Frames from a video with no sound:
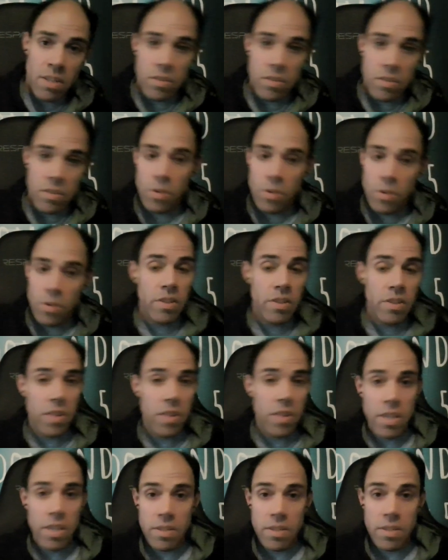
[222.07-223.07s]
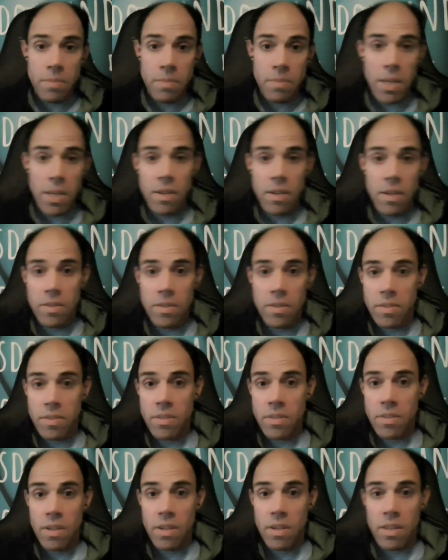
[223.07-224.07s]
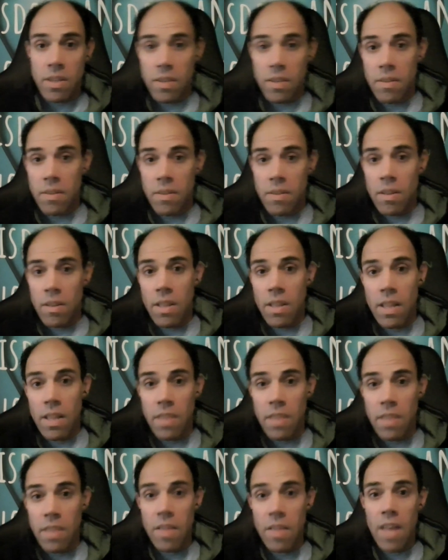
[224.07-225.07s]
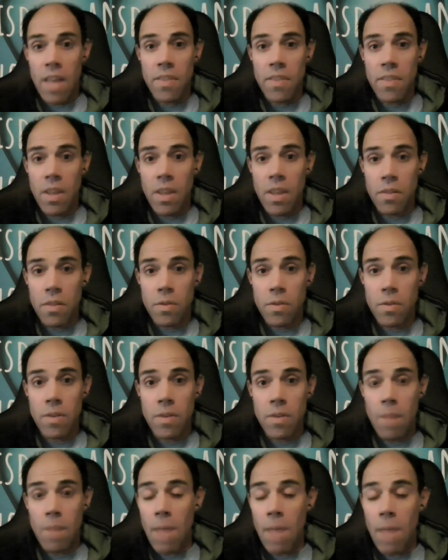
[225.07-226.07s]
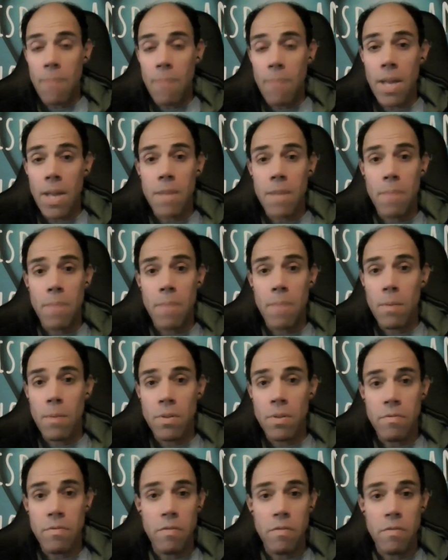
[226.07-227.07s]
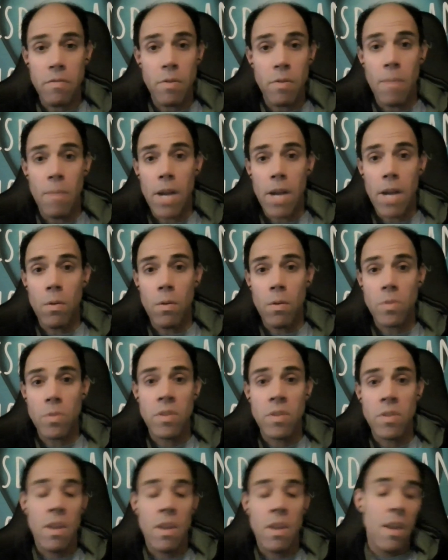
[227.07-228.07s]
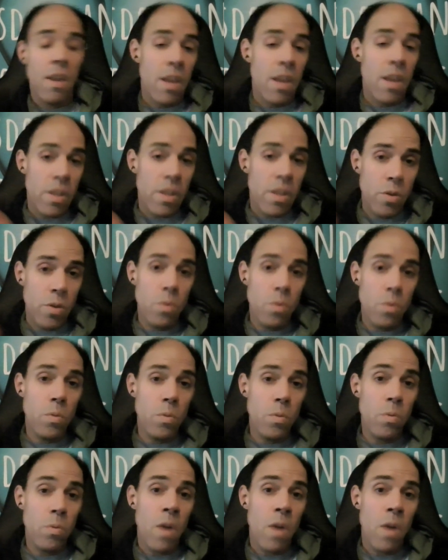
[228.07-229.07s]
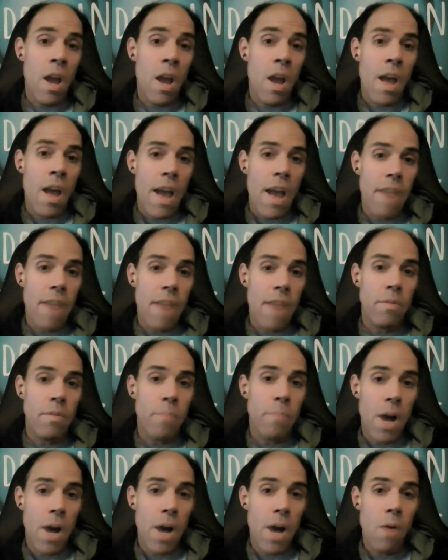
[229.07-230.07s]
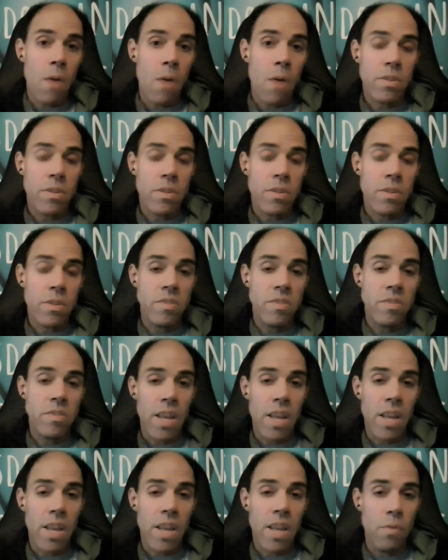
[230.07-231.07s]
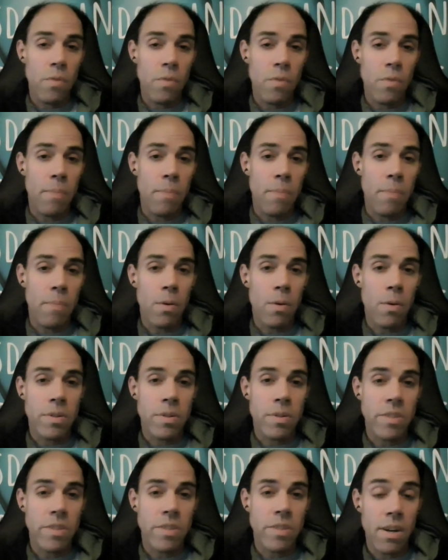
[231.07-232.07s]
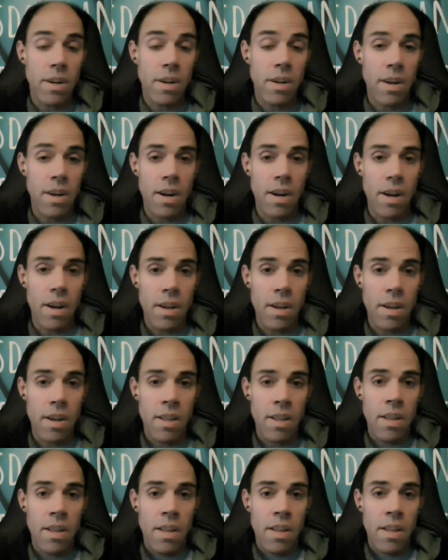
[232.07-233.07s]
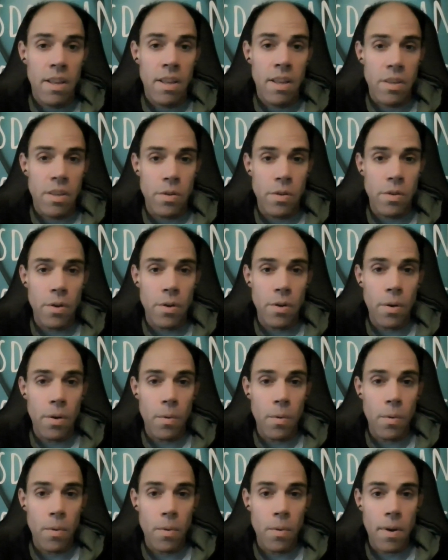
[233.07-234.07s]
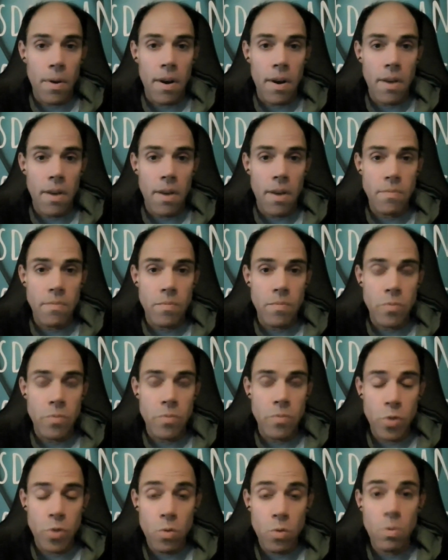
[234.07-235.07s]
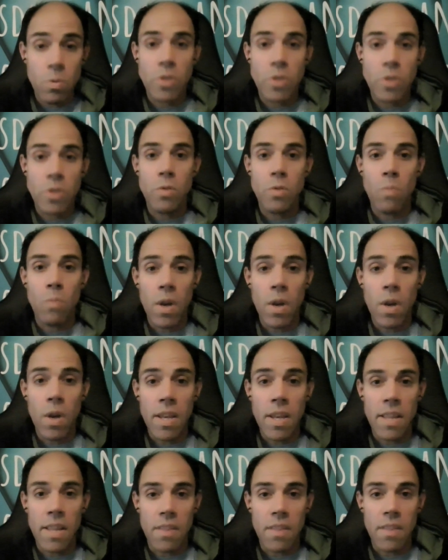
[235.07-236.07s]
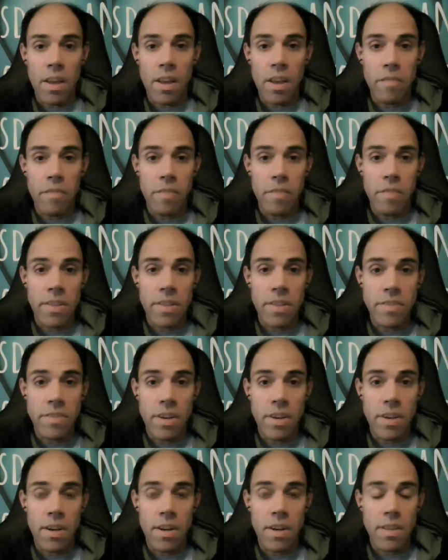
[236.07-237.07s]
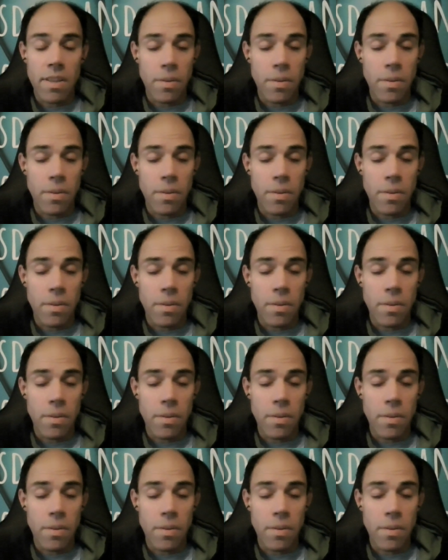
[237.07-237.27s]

turn into this because that and the other, and I'm not gonna be able to fulfill my goals. You have the power to stand. You have the power to you know do what you want in life, and to,